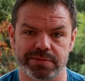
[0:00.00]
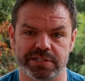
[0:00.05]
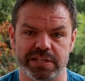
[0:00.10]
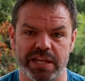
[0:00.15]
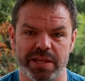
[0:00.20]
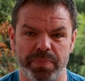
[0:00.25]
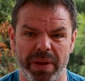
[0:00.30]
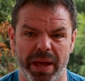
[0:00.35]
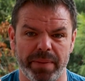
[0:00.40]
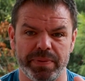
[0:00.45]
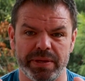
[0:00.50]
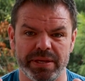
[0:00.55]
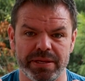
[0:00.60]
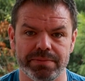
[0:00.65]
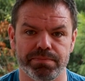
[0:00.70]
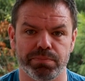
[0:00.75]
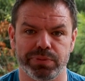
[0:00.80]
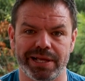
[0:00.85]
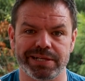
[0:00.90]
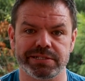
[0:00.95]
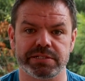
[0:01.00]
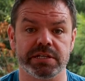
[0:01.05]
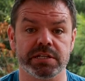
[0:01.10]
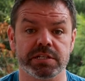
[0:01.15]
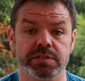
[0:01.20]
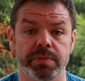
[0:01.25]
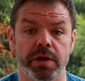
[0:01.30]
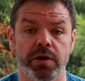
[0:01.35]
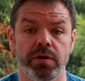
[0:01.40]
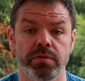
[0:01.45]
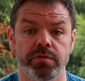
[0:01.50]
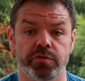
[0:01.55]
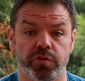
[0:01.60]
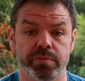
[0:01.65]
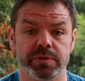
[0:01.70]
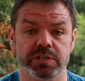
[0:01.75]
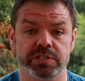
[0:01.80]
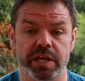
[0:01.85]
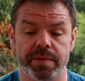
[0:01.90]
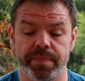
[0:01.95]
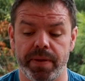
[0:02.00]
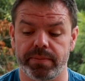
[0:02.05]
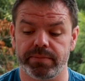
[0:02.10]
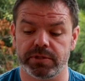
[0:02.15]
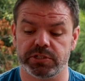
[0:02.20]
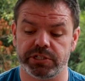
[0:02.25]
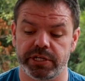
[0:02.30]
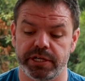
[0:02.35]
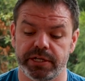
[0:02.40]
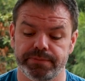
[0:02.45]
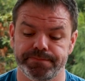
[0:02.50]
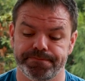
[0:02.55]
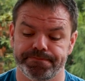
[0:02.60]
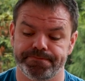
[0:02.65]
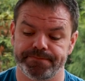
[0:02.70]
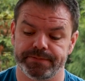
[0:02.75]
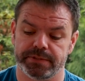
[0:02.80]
CPAP-y plastic smell from your CPAP machine.